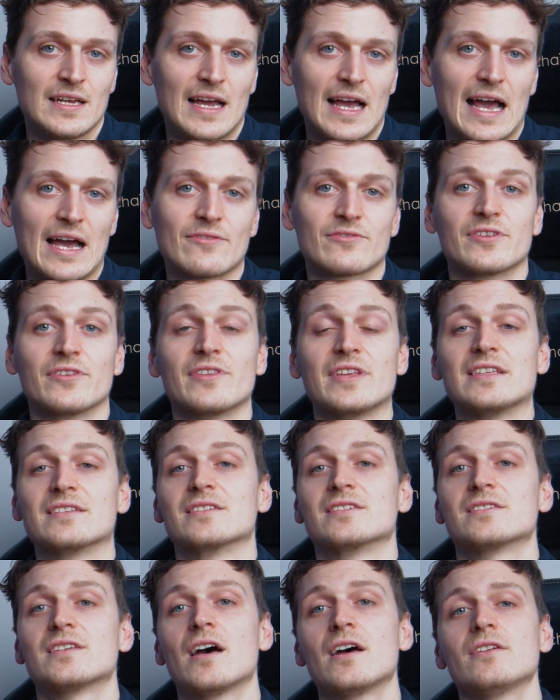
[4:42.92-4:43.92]
After these
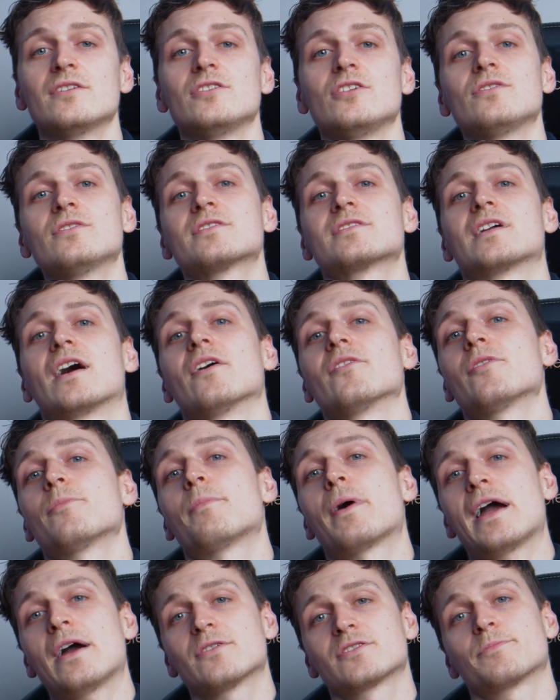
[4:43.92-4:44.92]
are done, you can start on the
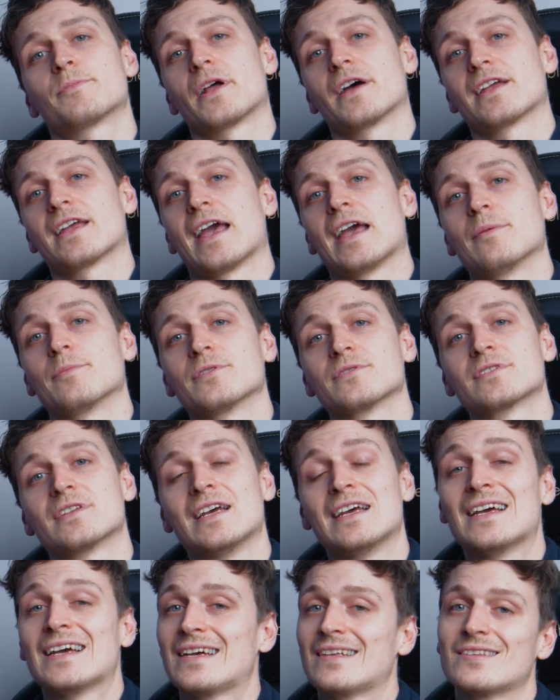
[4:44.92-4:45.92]
power supply cables,
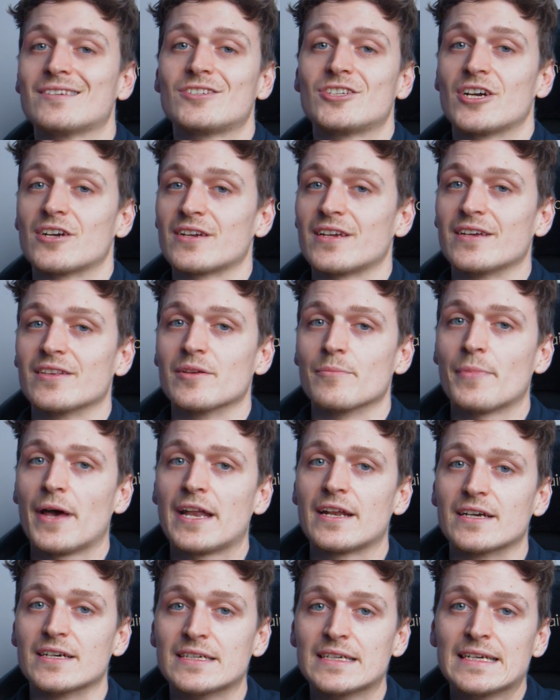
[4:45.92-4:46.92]
and the chunkier the
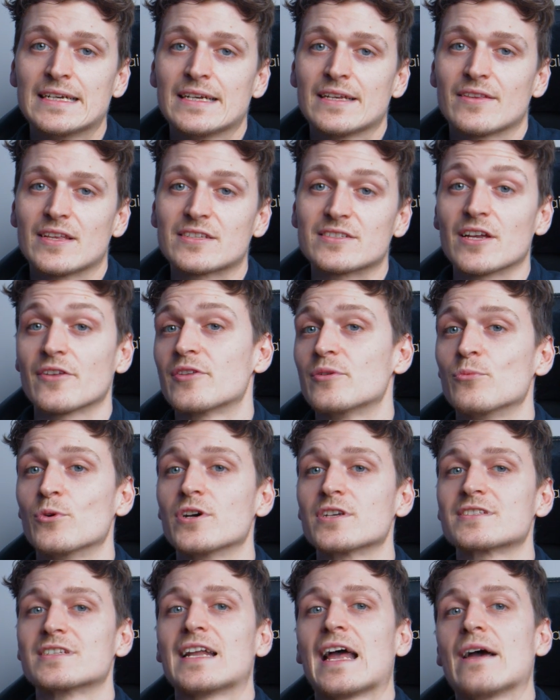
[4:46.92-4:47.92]
better. There's nothing
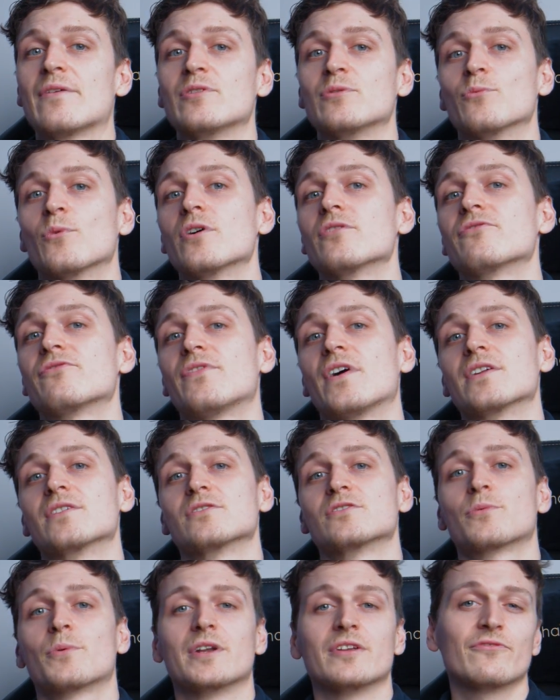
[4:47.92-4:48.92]
worse than having one
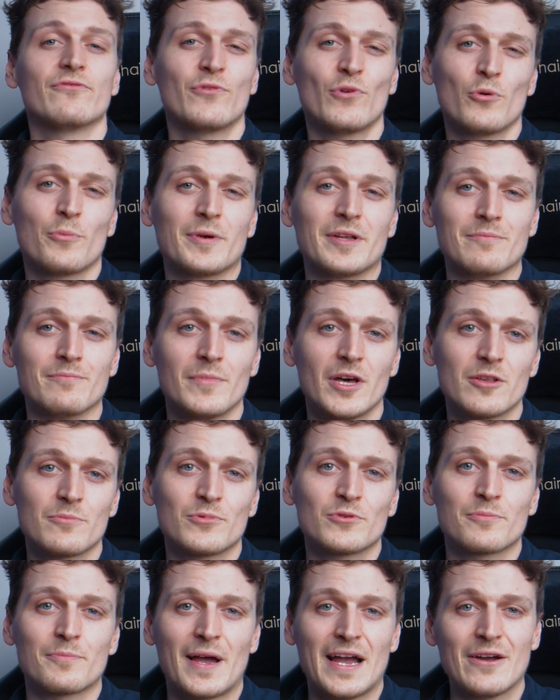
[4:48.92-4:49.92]
final 24-pin
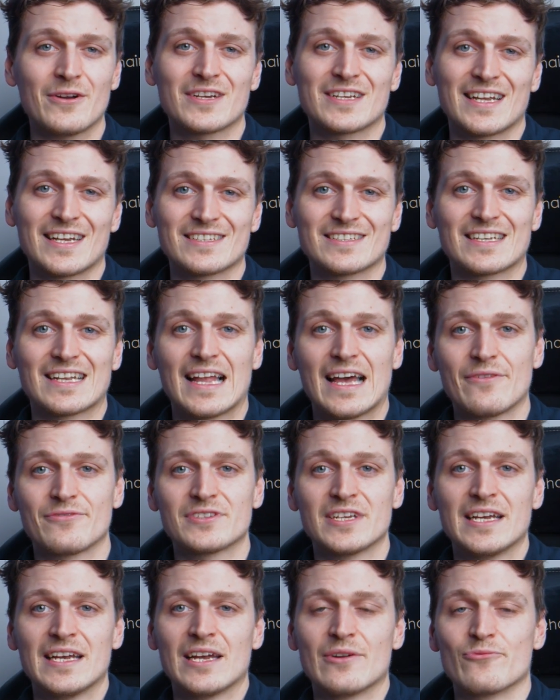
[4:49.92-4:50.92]
motherboard power connector
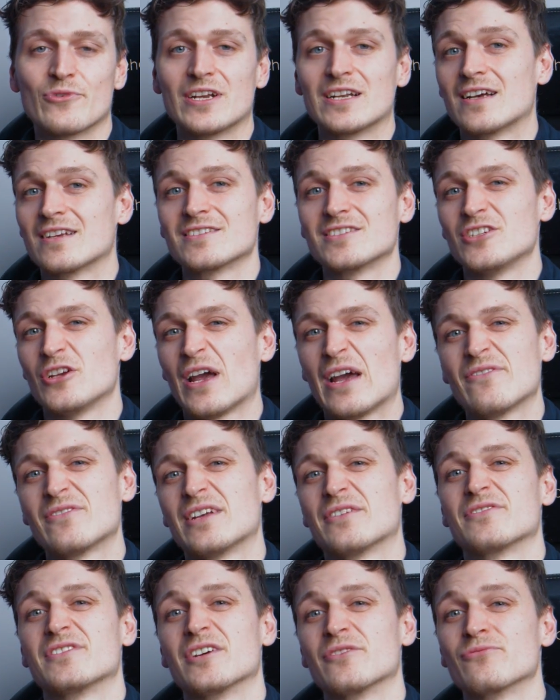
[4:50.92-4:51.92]
left and realizing you haven't
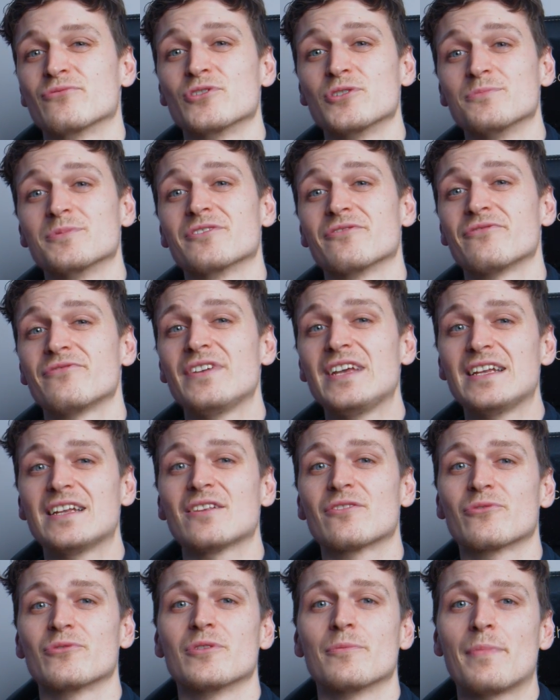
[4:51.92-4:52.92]
left enough room to feed
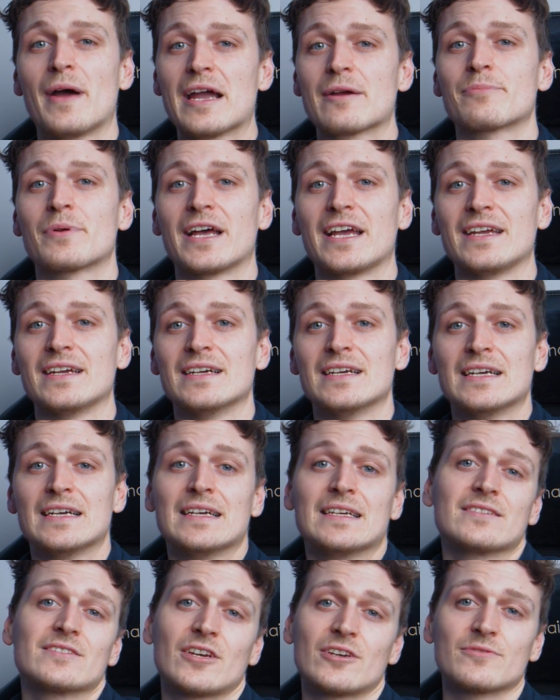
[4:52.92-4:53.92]
it through the backplate,
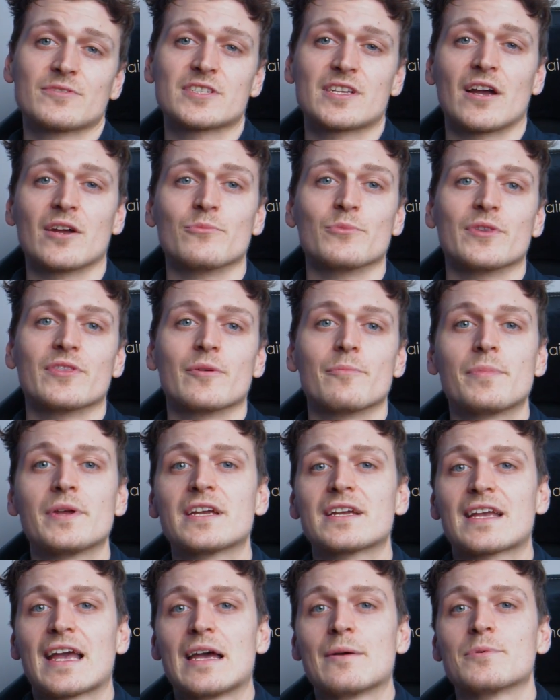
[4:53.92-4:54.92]
so starting with the
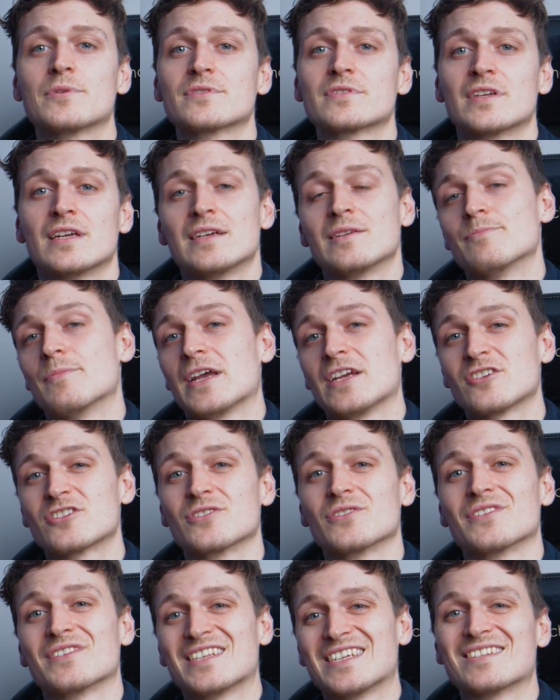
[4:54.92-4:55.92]
bigger cables, make
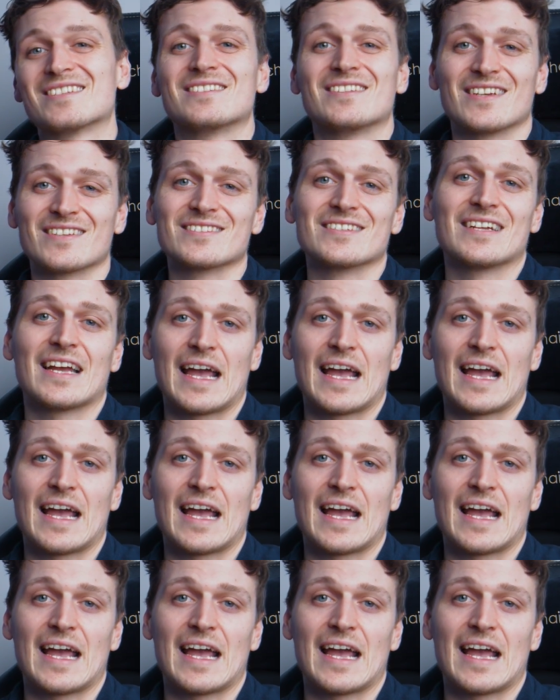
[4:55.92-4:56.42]
sure this doesn't